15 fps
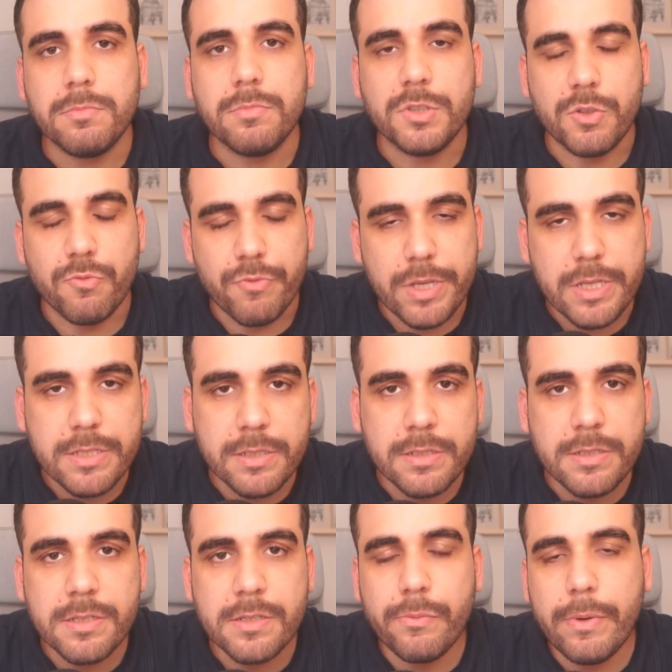the
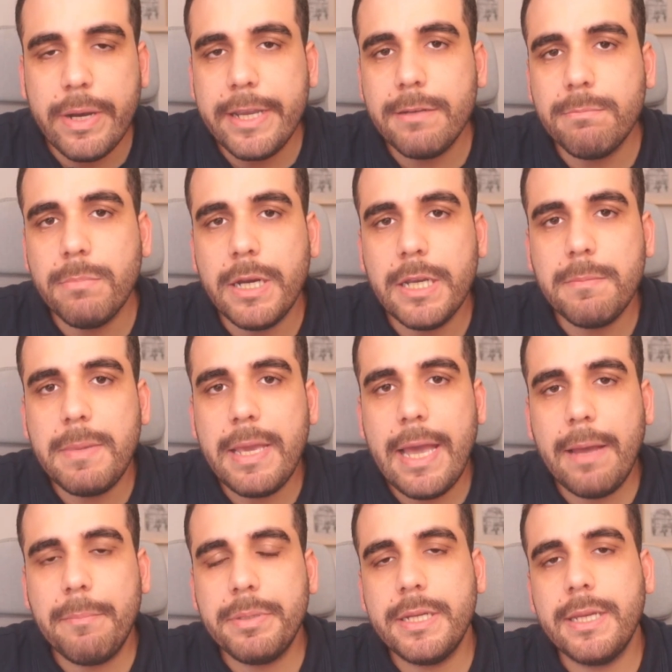reasons why it might be
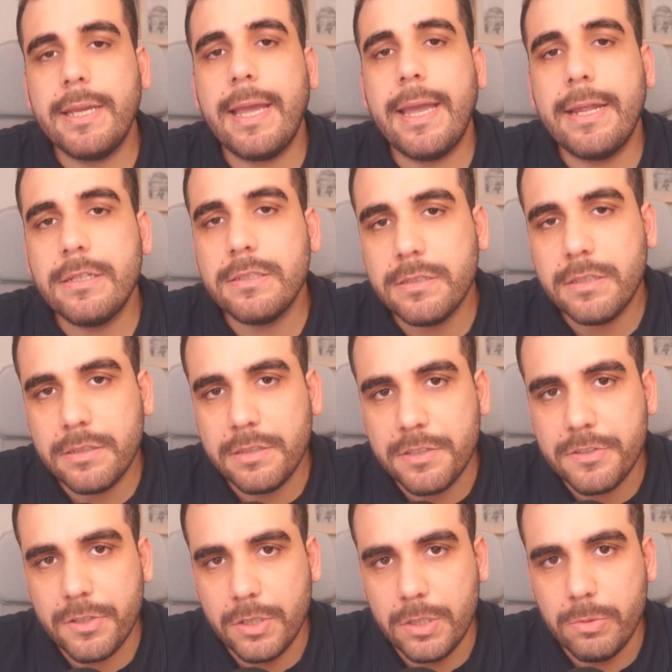happening and the
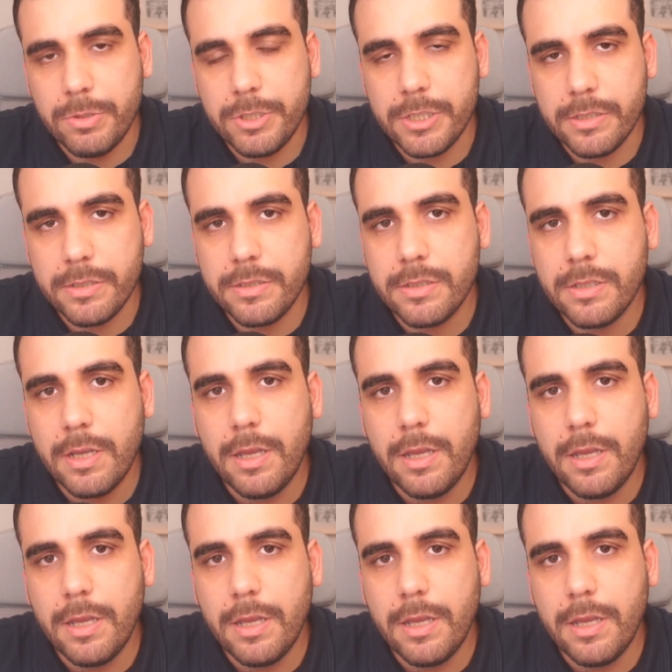solutions.